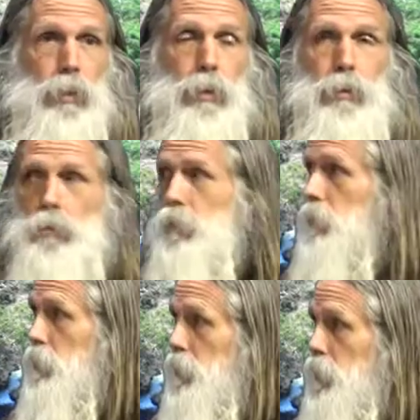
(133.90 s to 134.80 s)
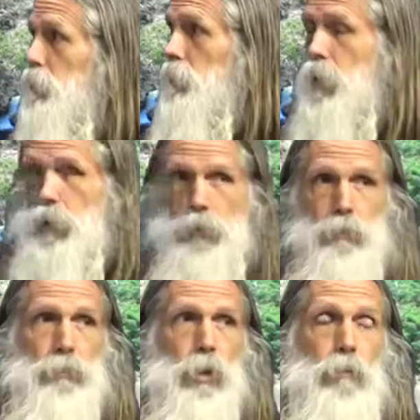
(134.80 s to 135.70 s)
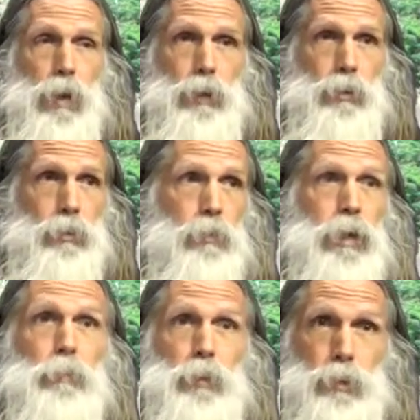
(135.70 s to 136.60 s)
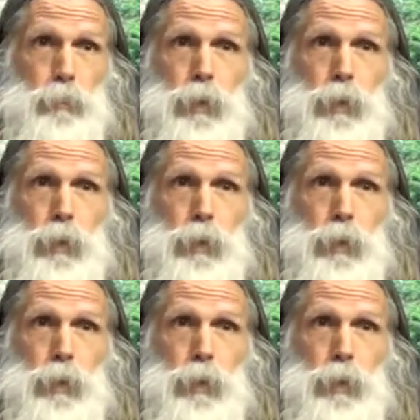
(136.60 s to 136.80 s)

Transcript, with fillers: uh, other cofactors, vitamins and